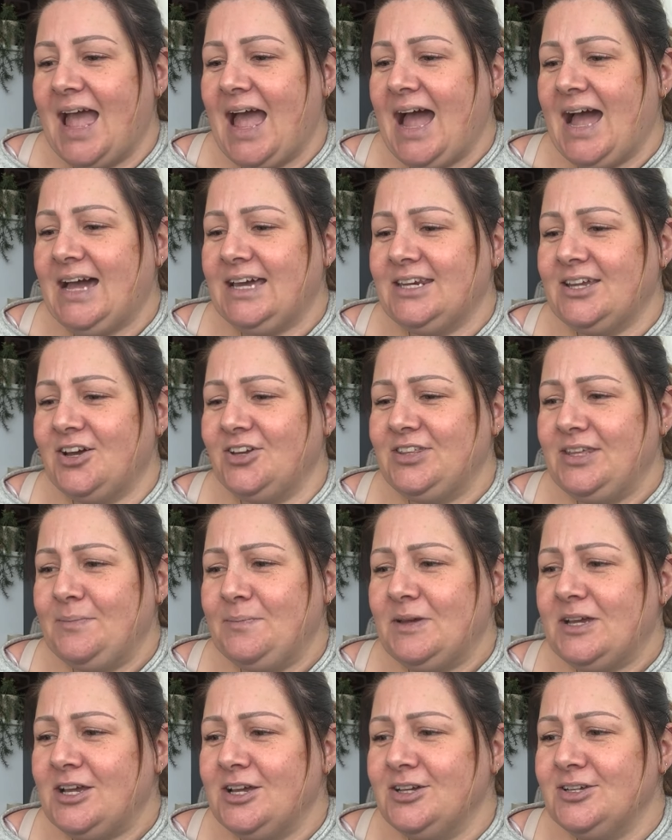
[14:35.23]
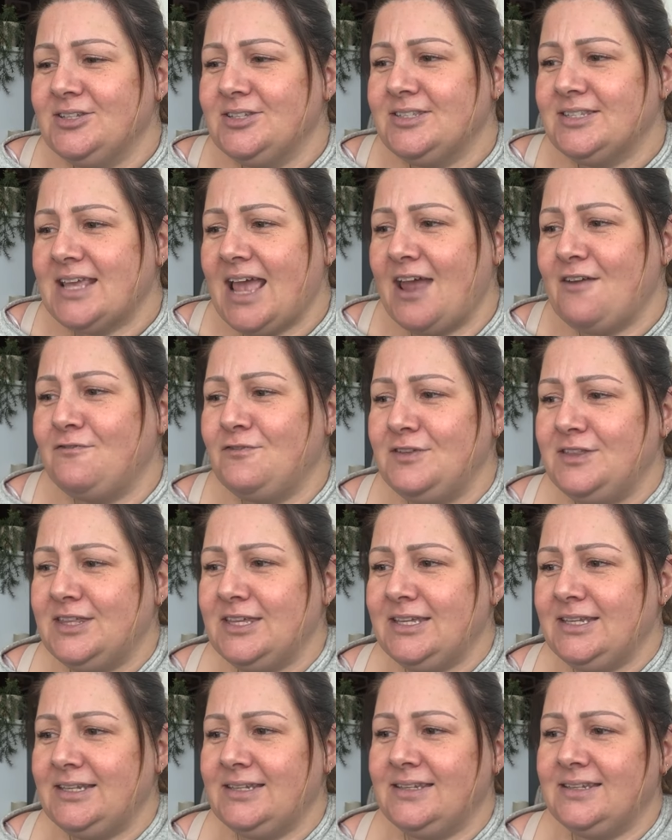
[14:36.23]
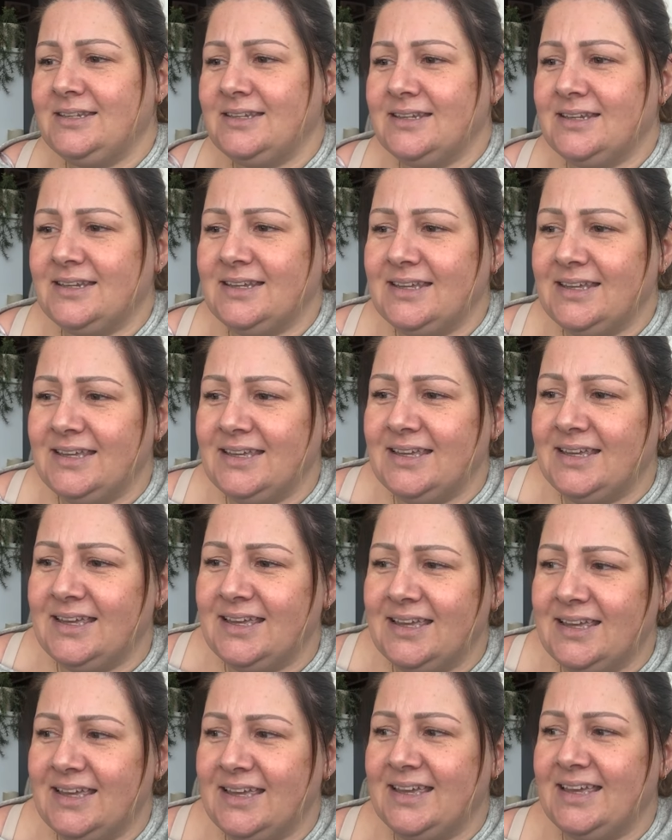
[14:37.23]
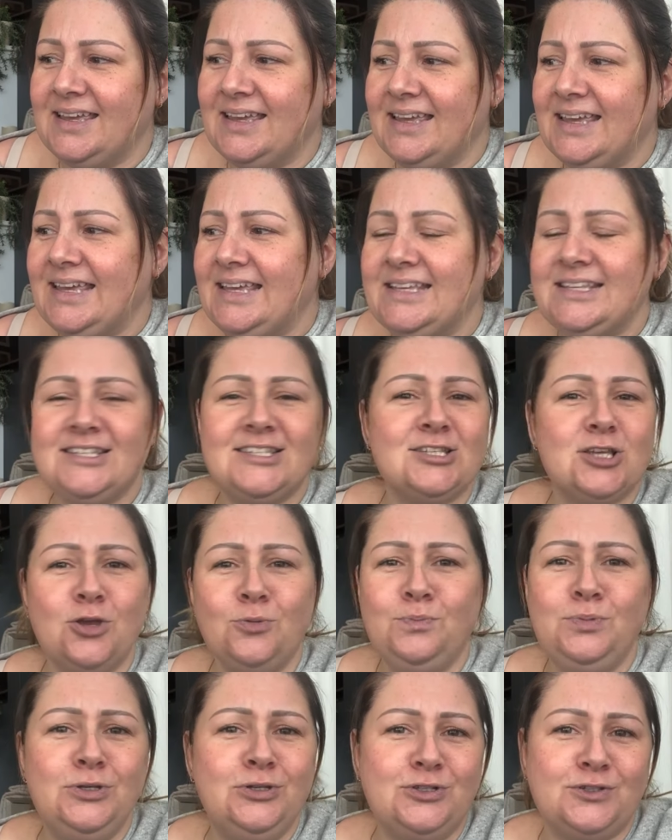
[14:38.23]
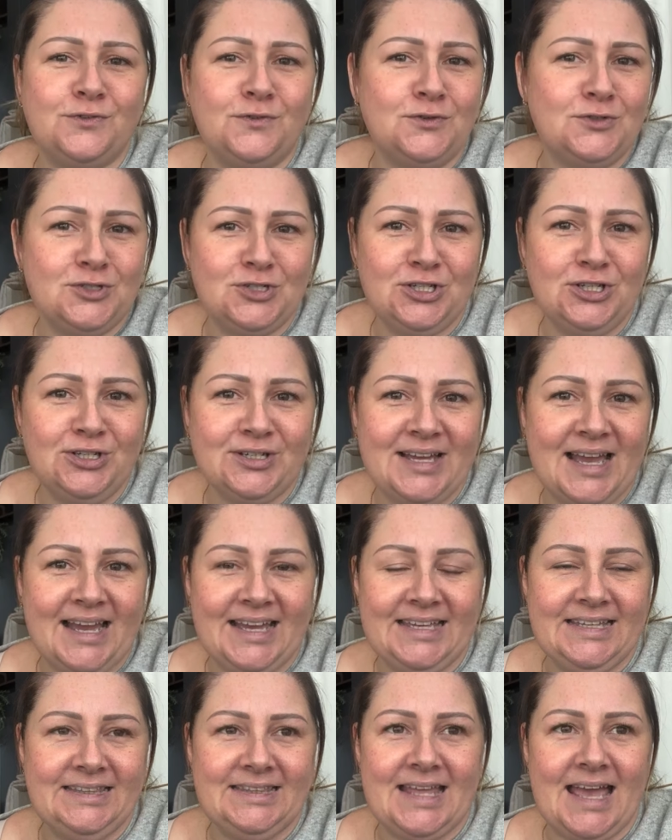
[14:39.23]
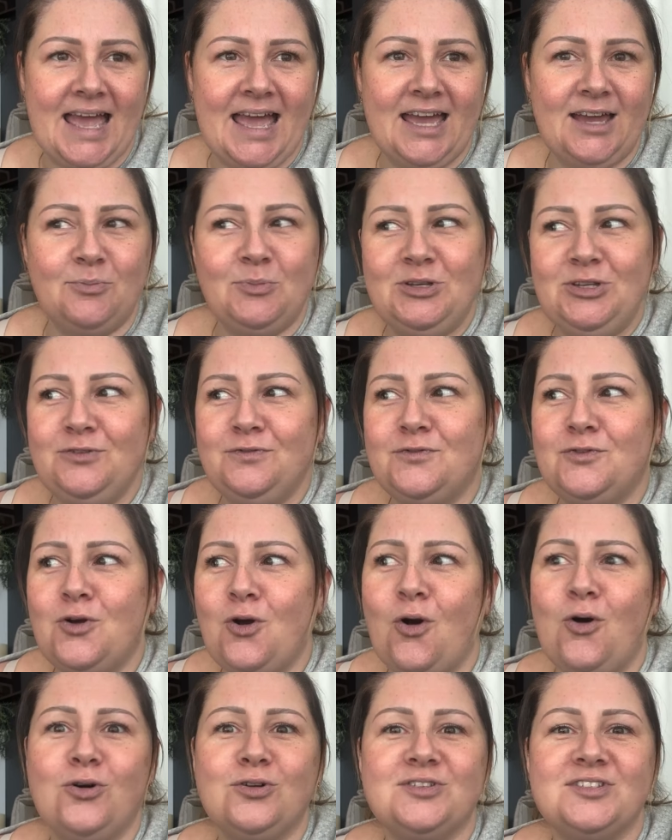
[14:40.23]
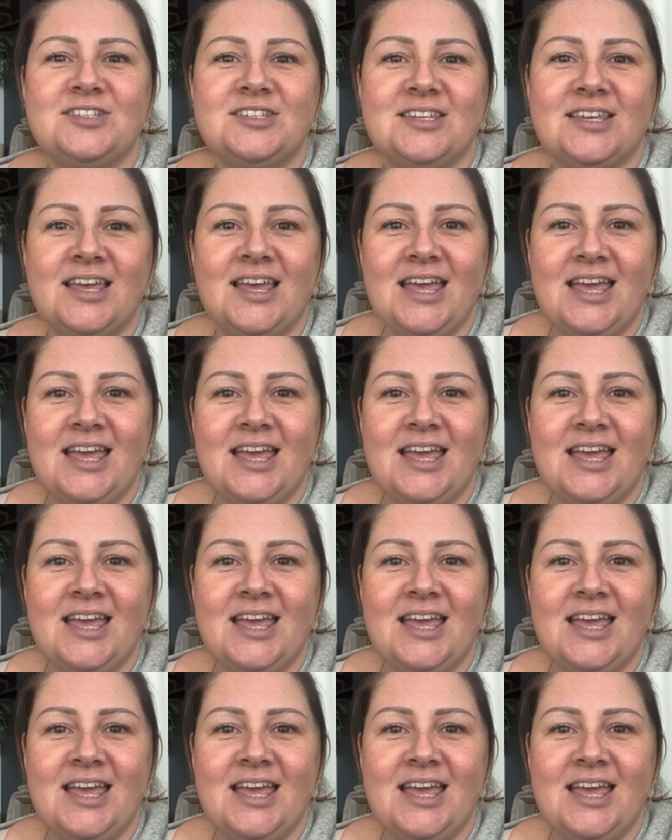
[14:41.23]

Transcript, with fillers: And I think because everything is so beautiful to look at in there, when you've got